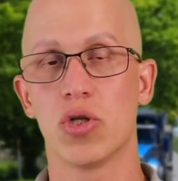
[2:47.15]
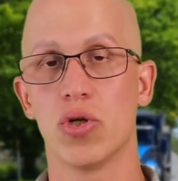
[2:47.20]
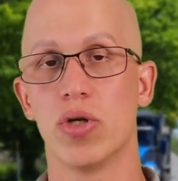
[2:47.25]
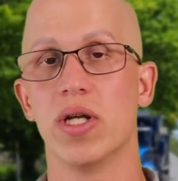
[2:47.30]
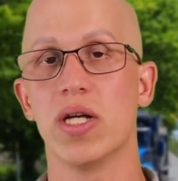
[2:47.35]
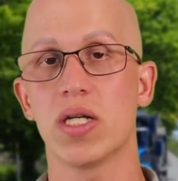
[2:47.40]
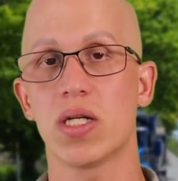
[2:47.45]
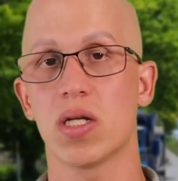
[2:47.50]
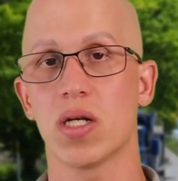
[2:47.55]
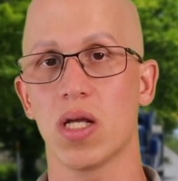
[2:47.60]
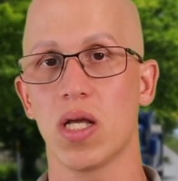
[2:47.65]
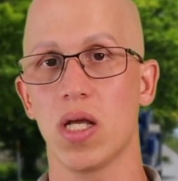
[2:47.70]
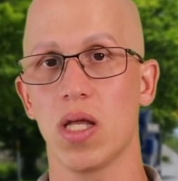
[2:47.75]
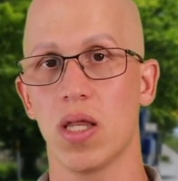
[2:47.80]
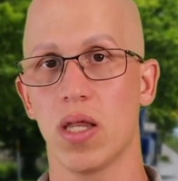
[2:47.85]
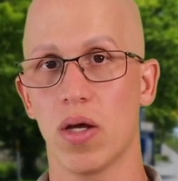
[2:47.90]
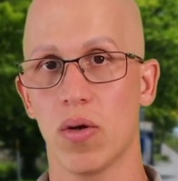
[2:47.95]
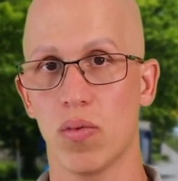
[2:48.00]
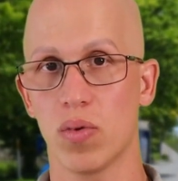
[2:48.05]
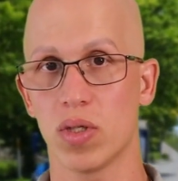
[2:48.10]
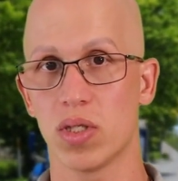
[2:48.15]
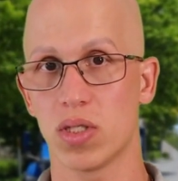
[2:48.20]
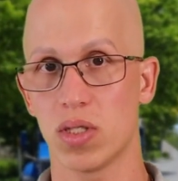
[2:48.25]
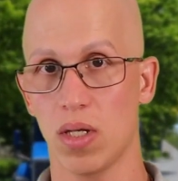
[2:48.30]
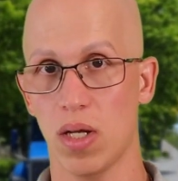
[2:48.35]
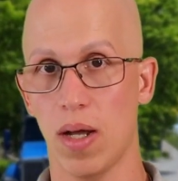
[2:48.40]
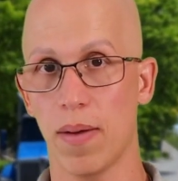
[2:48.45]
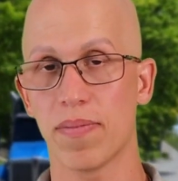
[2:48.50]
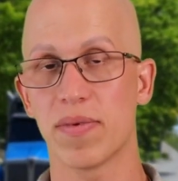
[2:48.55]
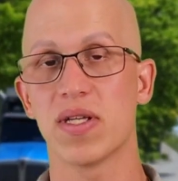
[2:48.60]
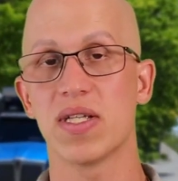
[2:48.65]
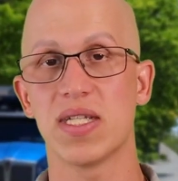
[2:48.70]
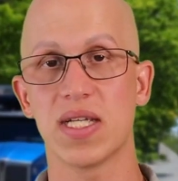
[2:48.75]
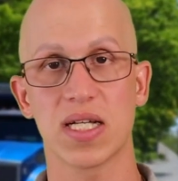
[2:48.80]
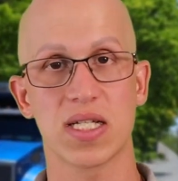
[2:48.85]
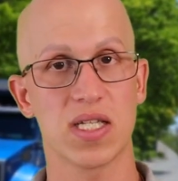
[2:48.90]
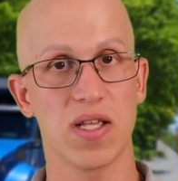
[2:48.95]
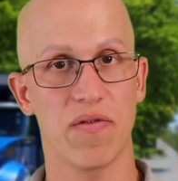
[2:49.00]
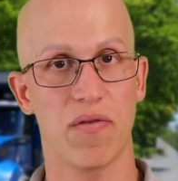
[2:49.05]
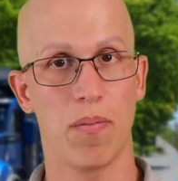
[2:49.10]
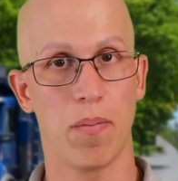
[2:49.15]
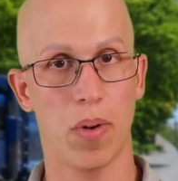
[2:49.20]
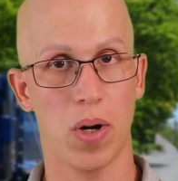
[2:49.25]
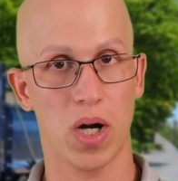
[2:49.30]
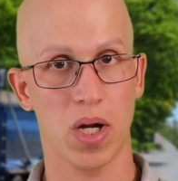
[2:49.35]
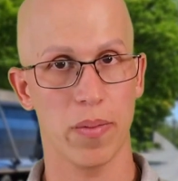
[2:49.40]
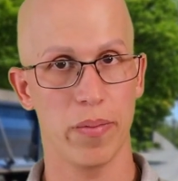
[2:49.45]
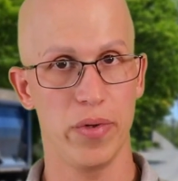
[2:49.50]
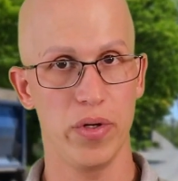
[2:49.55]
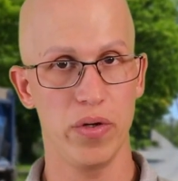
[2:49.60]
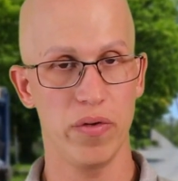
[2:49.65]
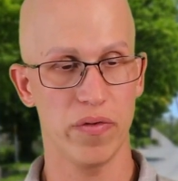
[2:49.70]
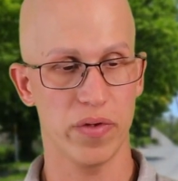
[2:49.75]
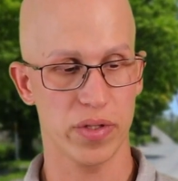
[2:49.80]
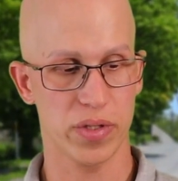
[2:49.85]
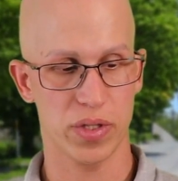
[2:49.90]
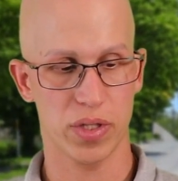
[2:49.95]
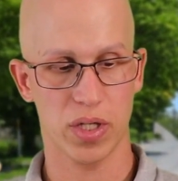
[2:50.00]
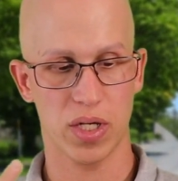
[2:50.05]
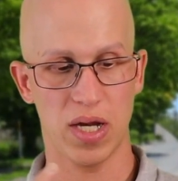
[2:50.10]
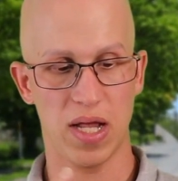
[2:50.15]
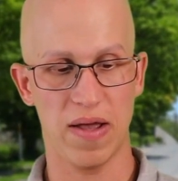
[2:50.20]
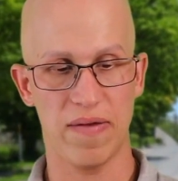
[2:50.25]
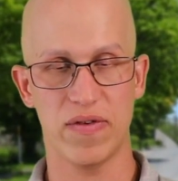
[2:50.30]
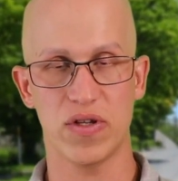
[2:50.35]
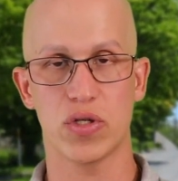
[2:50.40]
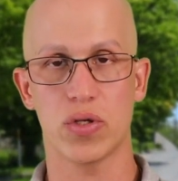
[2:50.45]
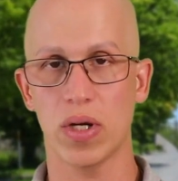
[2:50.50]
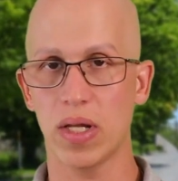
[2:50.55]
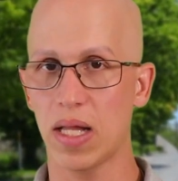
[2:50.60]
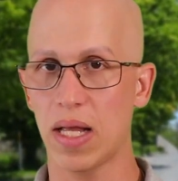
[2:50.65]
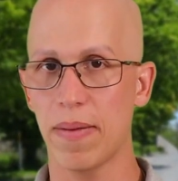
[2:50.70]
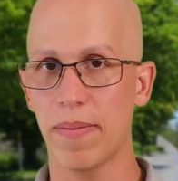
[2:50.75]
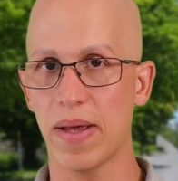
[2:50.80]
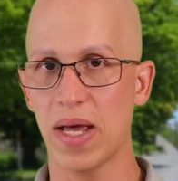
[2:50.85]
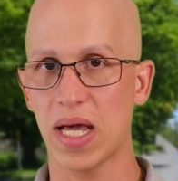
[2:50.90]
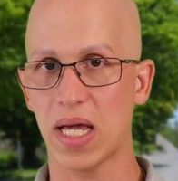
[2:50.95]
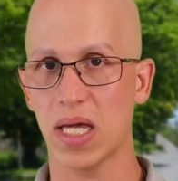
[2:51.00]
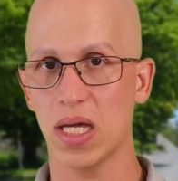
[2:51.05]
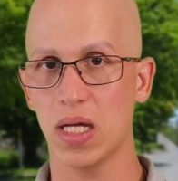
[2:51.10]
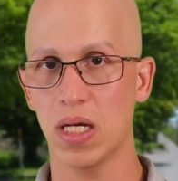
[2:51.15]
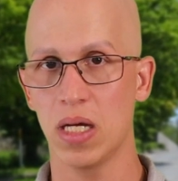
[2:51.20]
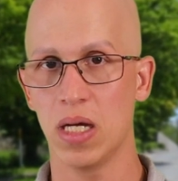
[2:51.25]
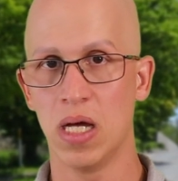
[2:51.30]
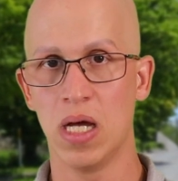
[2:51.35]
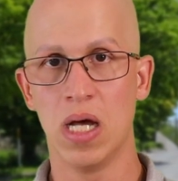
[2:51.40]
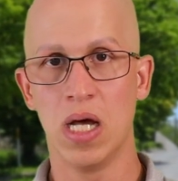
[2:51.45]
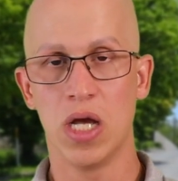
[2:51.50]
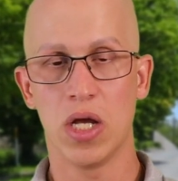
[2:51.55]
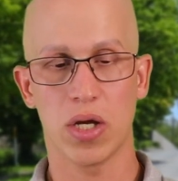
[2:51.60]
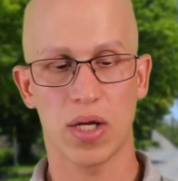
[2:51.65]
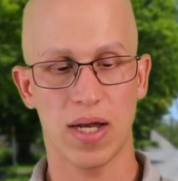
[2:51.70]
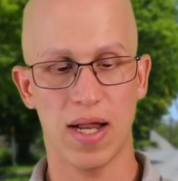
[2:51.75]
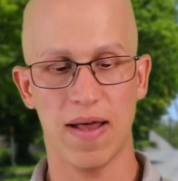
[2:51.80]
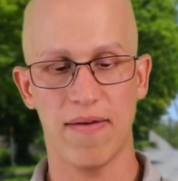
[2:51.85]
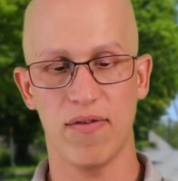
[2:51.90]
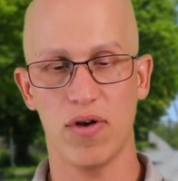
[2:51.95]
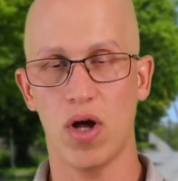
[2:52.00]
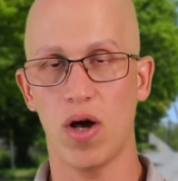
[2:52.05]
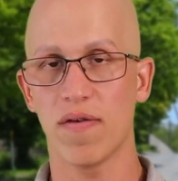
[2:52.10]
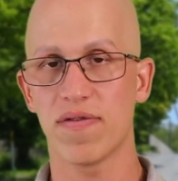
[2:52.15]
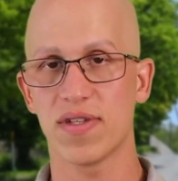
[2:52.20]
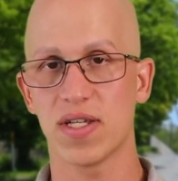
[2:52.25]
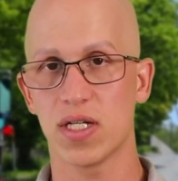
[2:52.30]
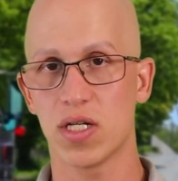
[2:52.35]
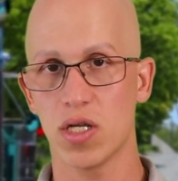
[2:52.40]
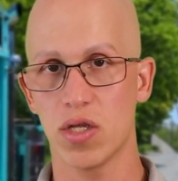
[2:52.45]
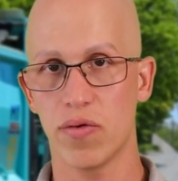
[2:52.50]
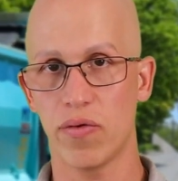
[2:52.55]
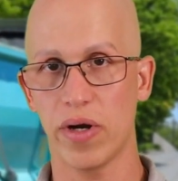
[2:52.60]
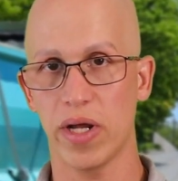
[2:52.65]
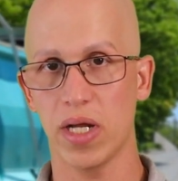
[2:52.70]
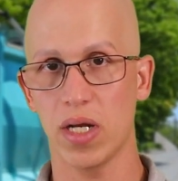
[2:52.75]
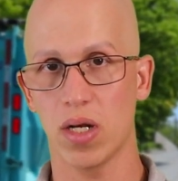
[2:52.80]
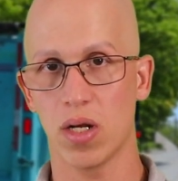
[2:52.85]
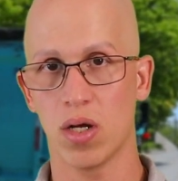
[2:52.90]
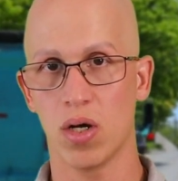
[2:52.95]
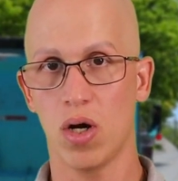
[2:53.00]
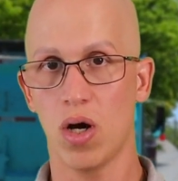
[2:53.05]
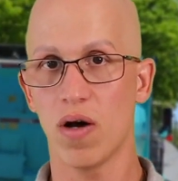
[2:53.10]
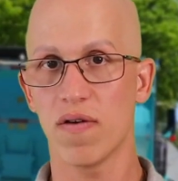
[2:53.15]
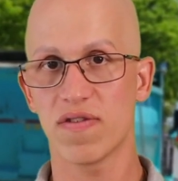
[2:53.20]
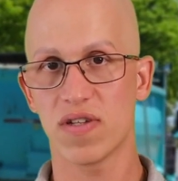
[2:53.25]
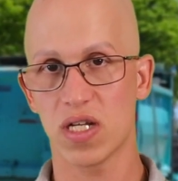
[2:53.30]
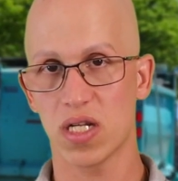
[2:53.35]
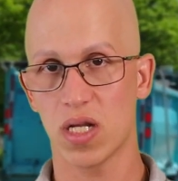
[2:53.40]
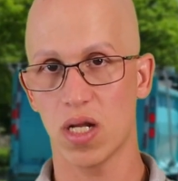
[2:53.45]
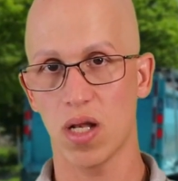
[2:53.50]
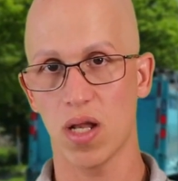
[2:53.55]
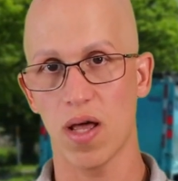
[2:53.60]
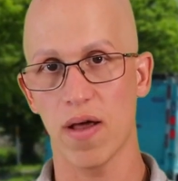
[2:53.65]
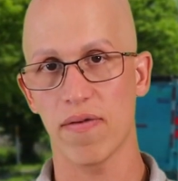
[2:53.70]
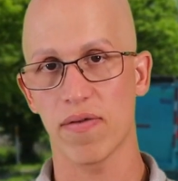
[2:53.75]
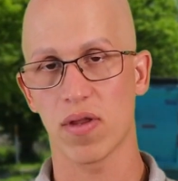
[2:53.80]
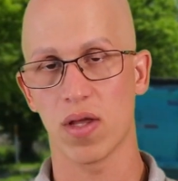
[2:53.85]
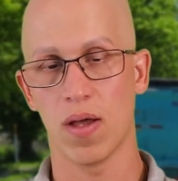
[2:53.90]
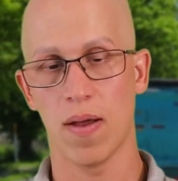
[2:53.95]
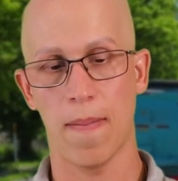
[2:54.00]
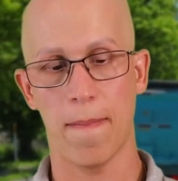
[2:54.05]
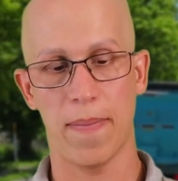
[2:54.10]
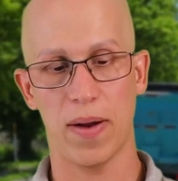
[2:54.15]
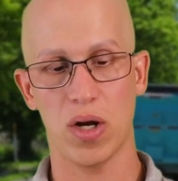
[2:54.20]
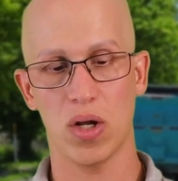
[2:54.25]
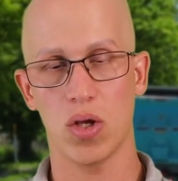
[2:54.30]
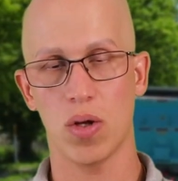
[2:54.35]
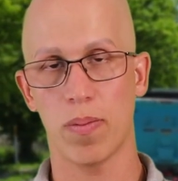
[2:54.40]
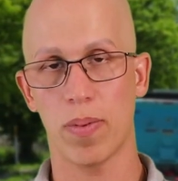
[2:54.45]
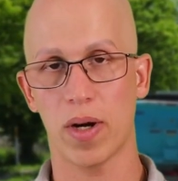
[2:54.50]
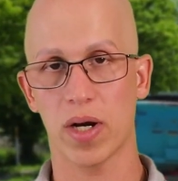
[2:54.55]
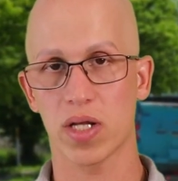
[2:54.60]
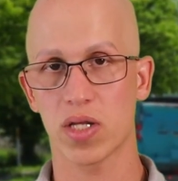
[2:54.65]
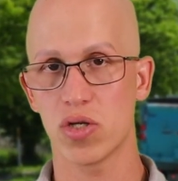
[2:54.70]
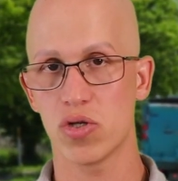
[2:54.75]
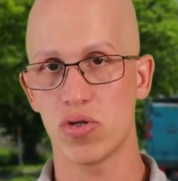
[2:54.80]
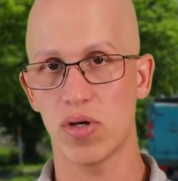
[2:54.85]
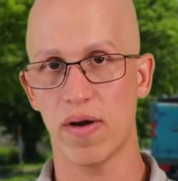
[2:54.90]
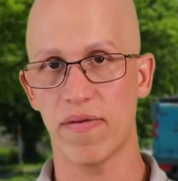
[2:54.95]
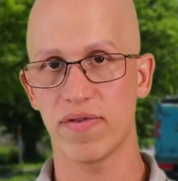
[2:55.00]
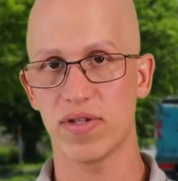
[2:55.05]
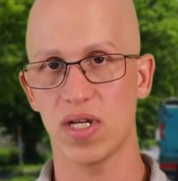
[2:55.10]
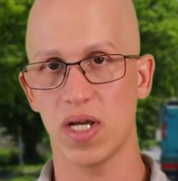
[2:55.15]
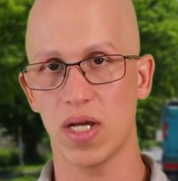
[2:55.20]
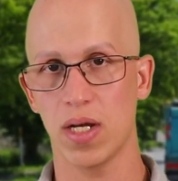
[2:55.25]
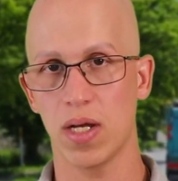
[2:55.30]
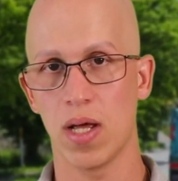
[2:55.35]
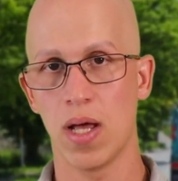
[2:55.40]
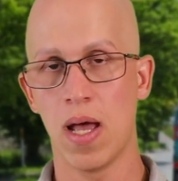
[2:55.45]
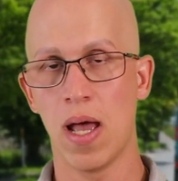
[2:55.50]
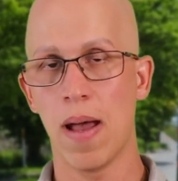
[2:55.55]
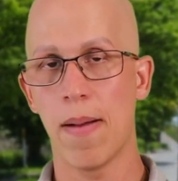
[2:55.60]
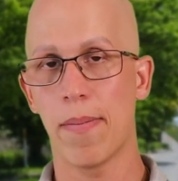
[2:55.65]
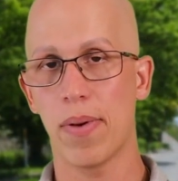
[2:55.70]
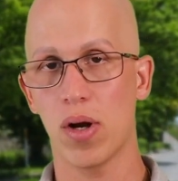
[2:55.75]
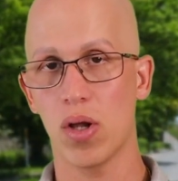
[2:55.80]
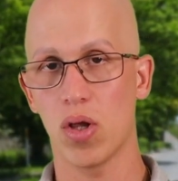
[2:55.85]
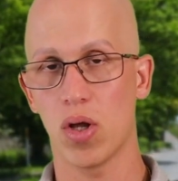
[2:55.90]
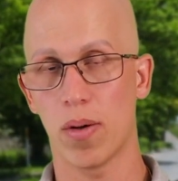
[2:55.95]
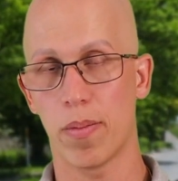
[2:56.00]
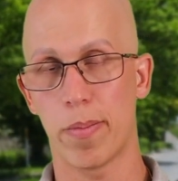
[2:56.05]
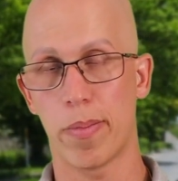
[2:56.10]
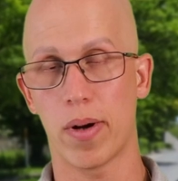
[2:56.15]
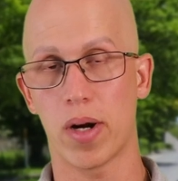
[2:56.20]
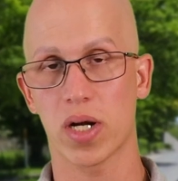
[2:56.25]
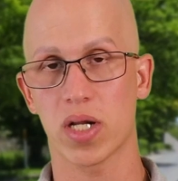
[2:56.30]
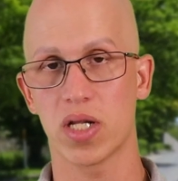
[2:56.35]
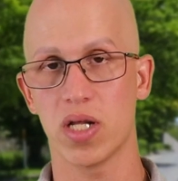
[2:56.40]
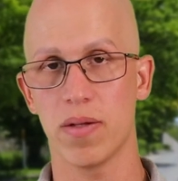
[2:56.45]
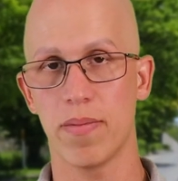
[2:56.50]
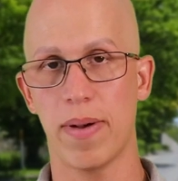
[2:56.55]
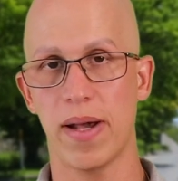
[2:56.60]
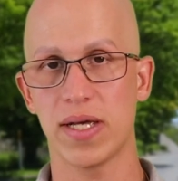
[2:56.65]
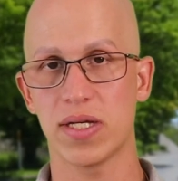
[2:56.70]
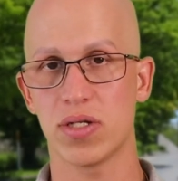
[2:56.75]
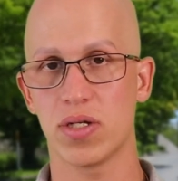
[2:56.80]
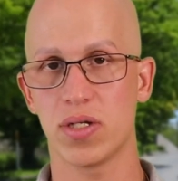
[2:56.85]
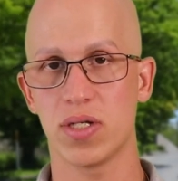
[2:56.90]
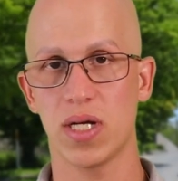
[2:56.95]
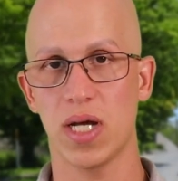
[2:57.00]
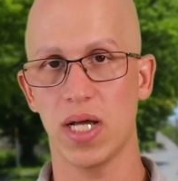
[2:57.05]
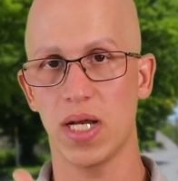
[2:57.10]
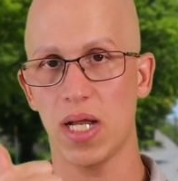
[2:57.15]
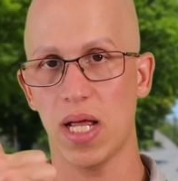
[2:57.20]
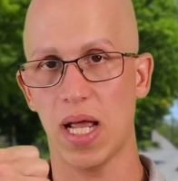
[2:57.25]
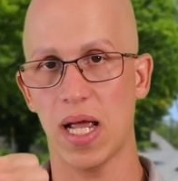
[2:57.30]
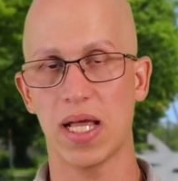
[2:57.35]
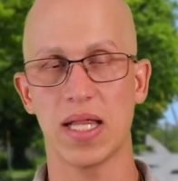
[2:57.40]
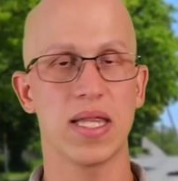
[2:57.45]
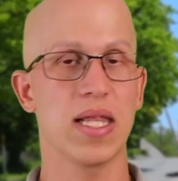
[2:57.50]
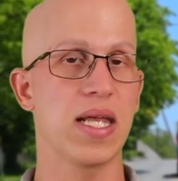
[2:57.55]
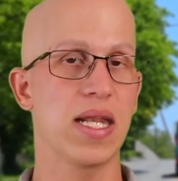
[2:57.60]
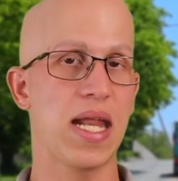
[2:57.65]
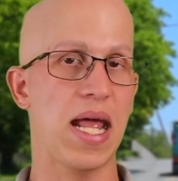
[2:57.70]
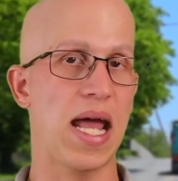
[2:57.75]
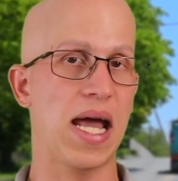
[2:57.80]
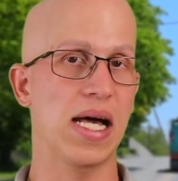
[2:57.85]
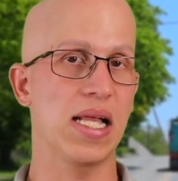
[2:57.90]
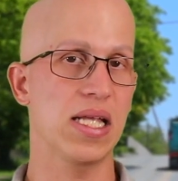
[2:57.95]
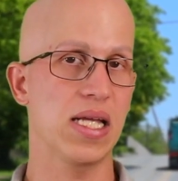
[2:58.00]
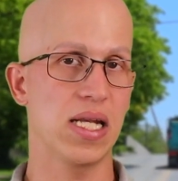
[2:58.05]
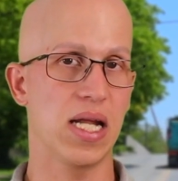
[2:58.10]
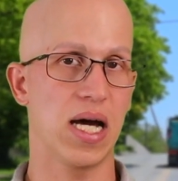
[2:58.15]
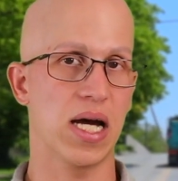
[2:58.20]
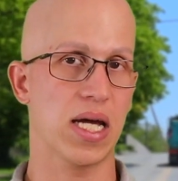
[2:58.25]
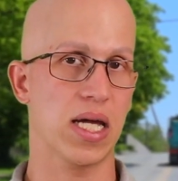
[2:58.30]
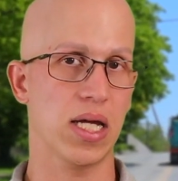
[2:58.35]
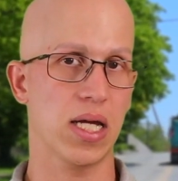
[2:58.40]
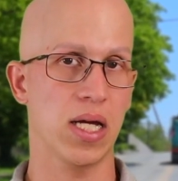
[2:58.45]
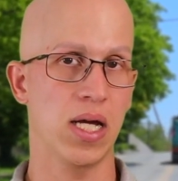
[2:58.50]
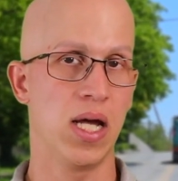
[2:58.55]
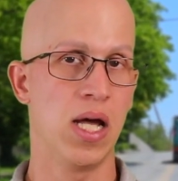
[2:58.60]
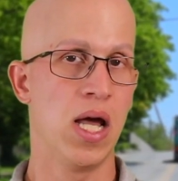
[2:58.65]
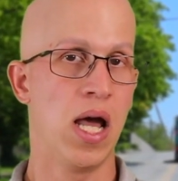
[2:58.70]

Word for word: Traditionally, there was up to six different parking maneuvers. You're going to have a straight line backing, you're going to have an offset to the right, offset to the left, parallel park the driver's side, parallel park to the passenger side, and then alley docking.